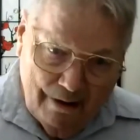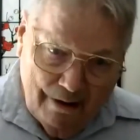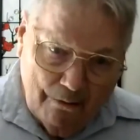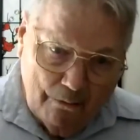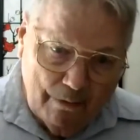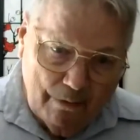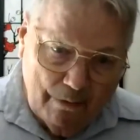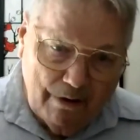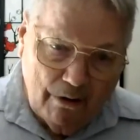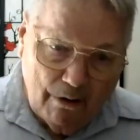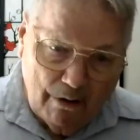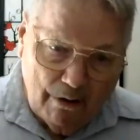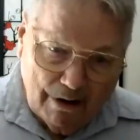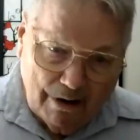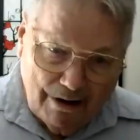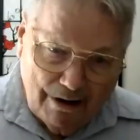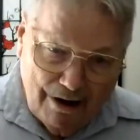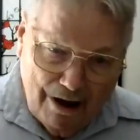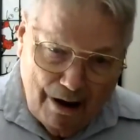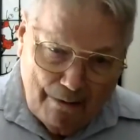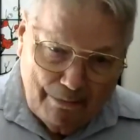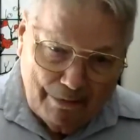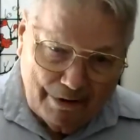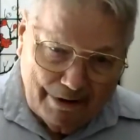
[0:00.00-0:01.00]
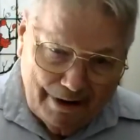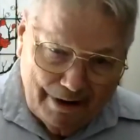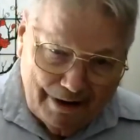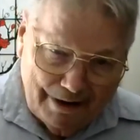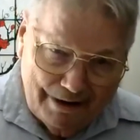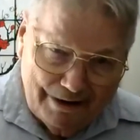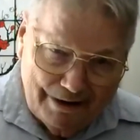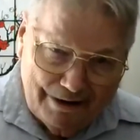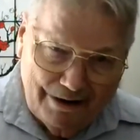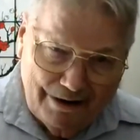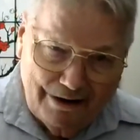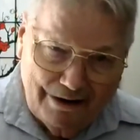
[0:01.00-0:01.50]
We are
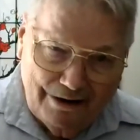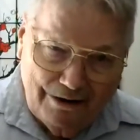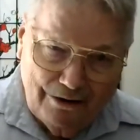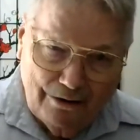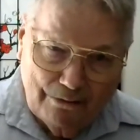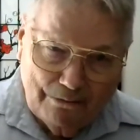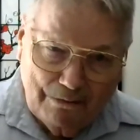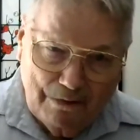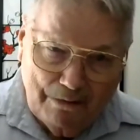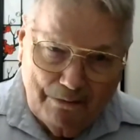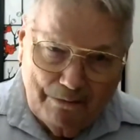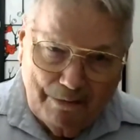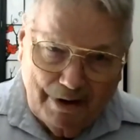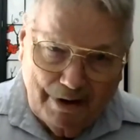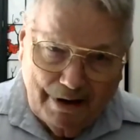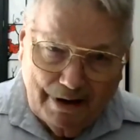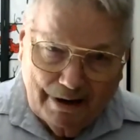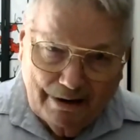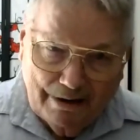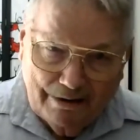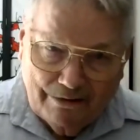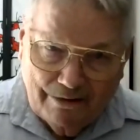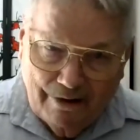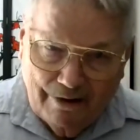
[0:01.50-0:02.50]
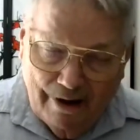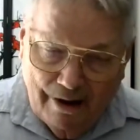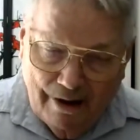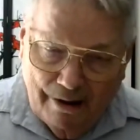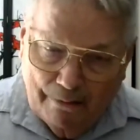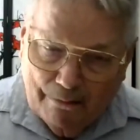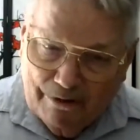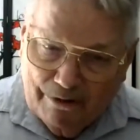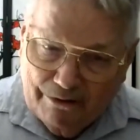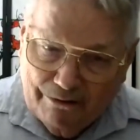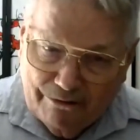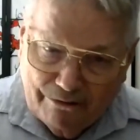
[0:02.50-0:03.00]
complicated human beings,
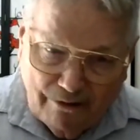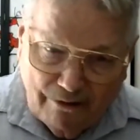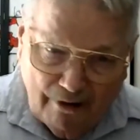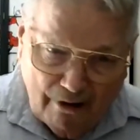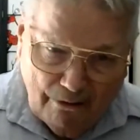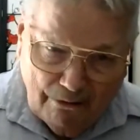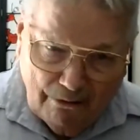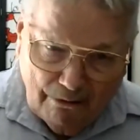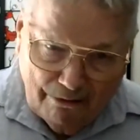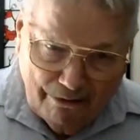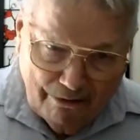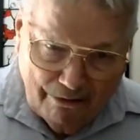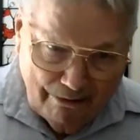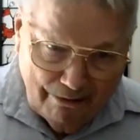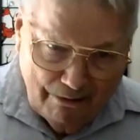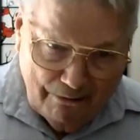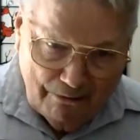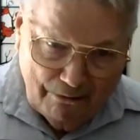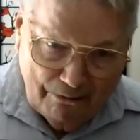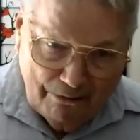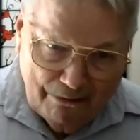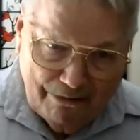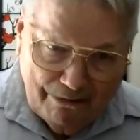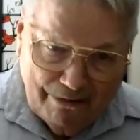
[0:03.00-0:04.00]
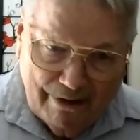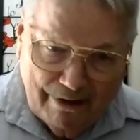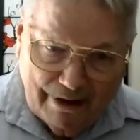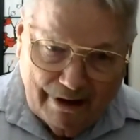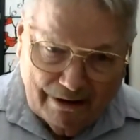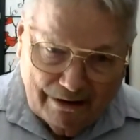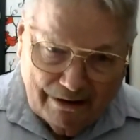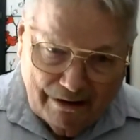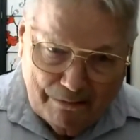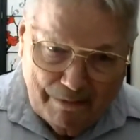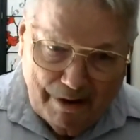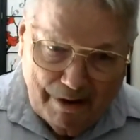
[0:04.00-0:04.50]
but subtle little
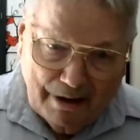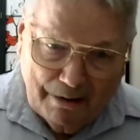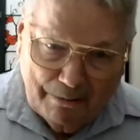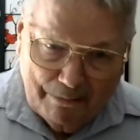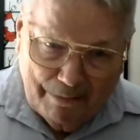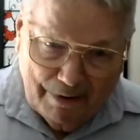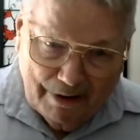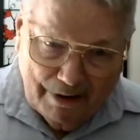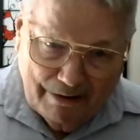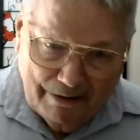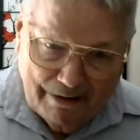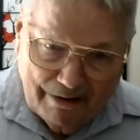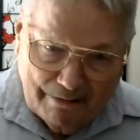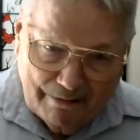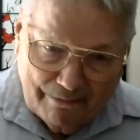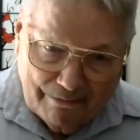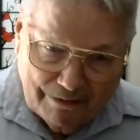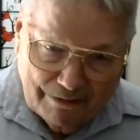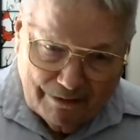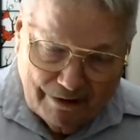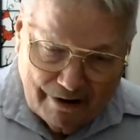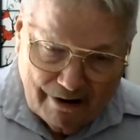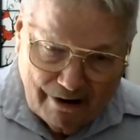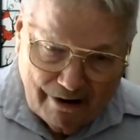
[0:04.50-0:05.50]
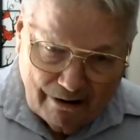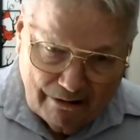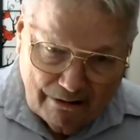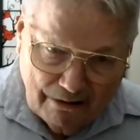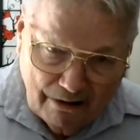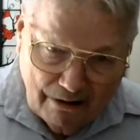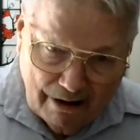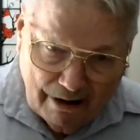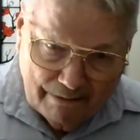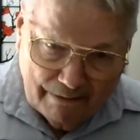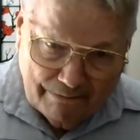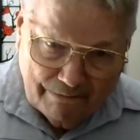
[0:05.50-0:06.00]
things can make a big difference in our
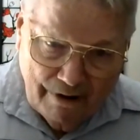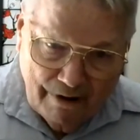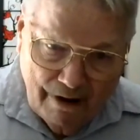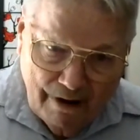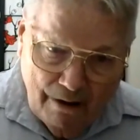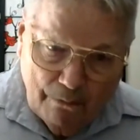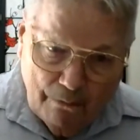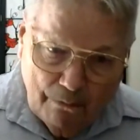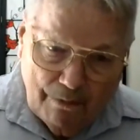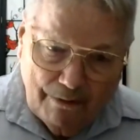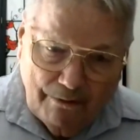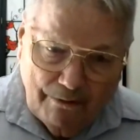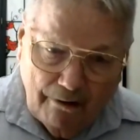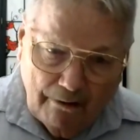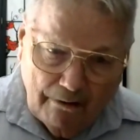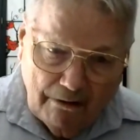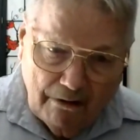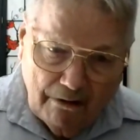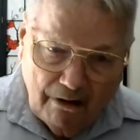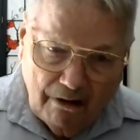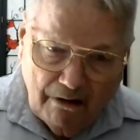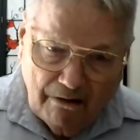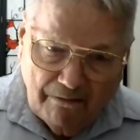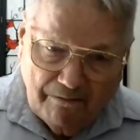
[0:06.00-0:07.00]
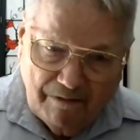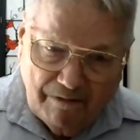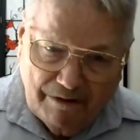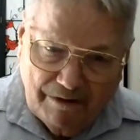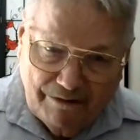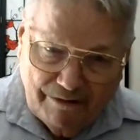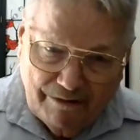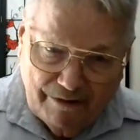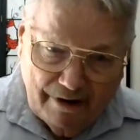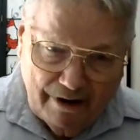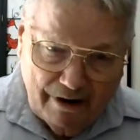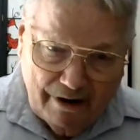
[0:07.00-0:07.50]
lives. When the love
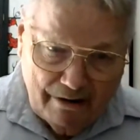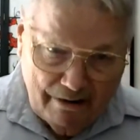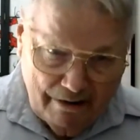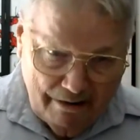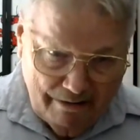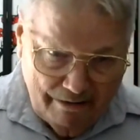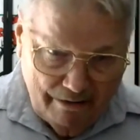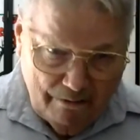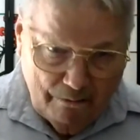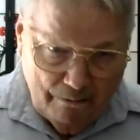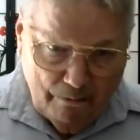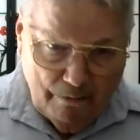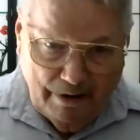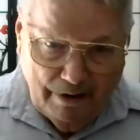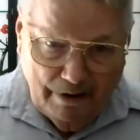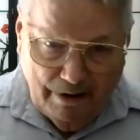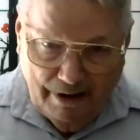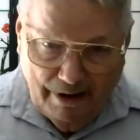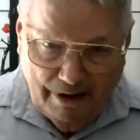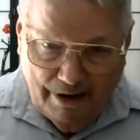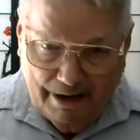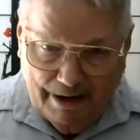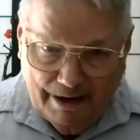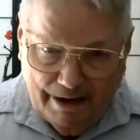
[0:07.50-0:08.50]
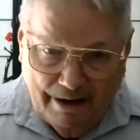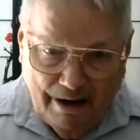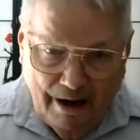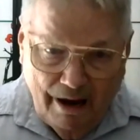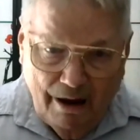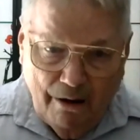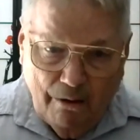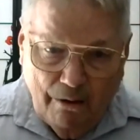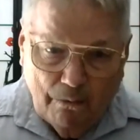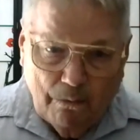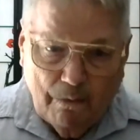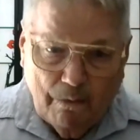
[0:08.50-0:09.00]
is there that we need,
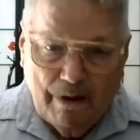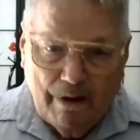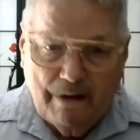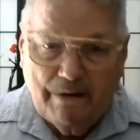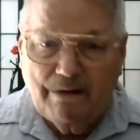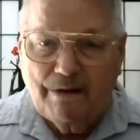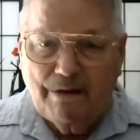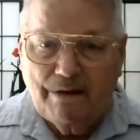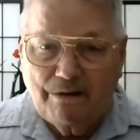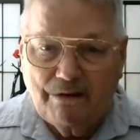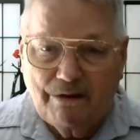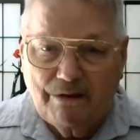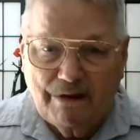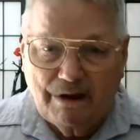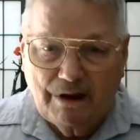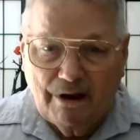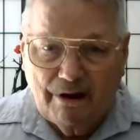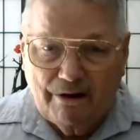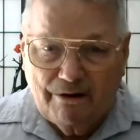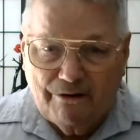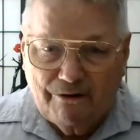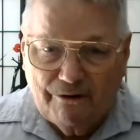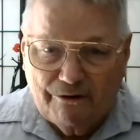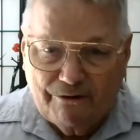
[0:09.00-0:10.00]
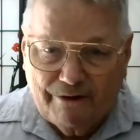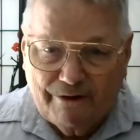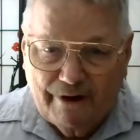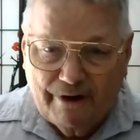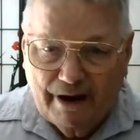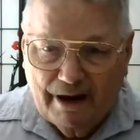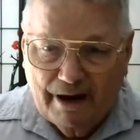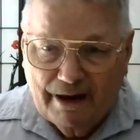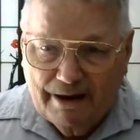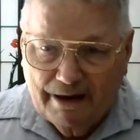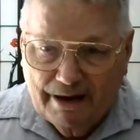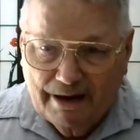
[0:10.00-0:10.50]
when the
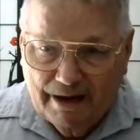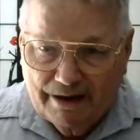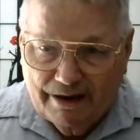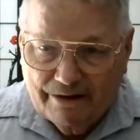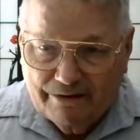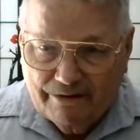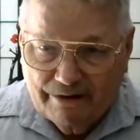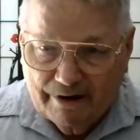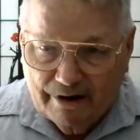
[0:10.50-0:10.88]
understanding is